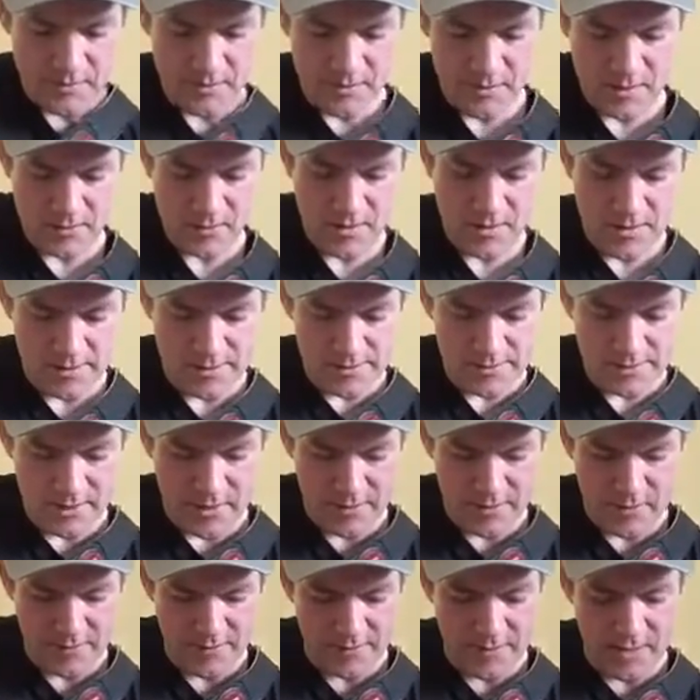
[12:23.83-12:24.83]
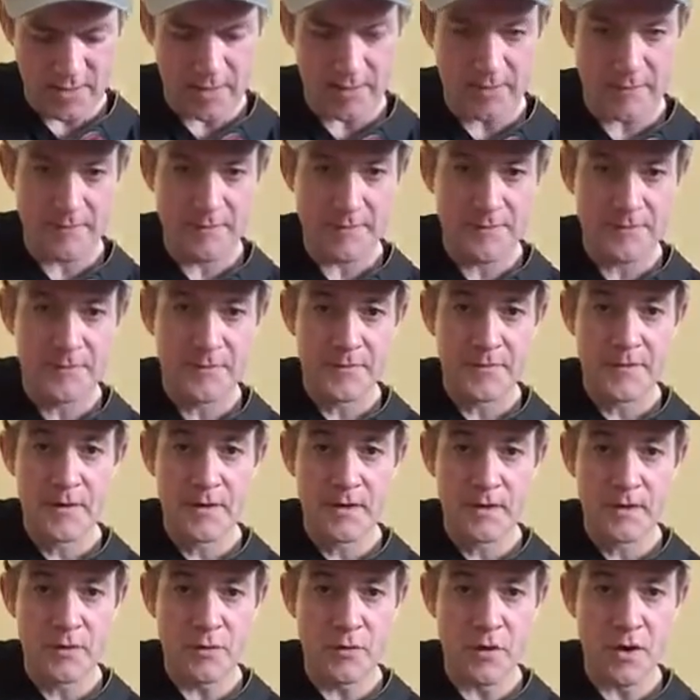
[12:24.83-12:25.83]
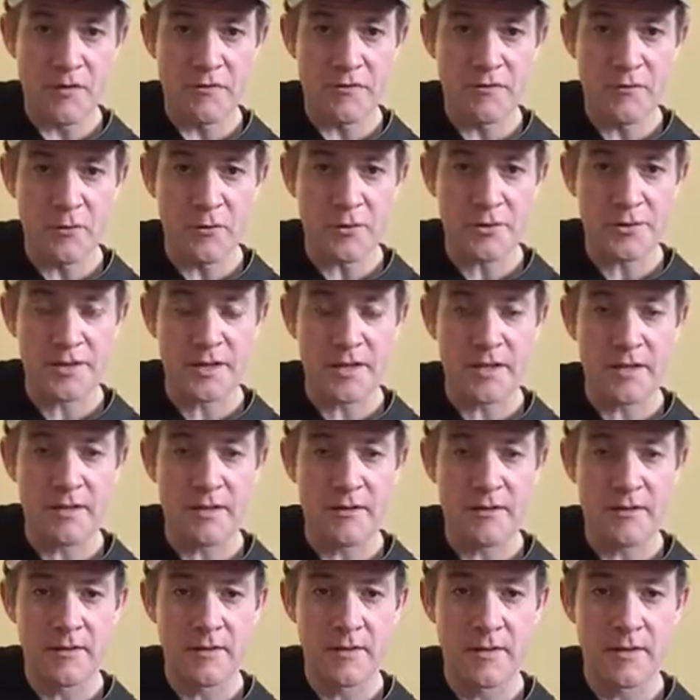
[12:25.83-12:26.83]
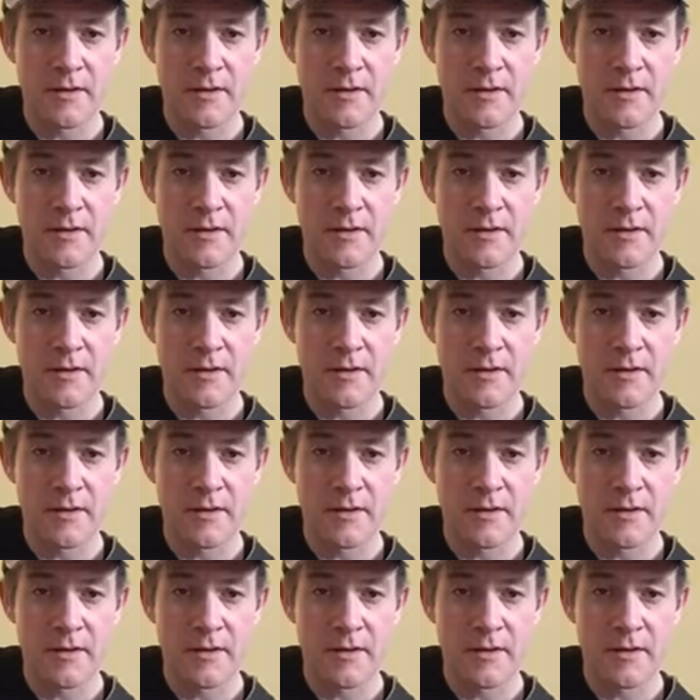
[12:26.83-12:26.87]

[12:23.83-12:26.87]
All right, so I've got 12, 14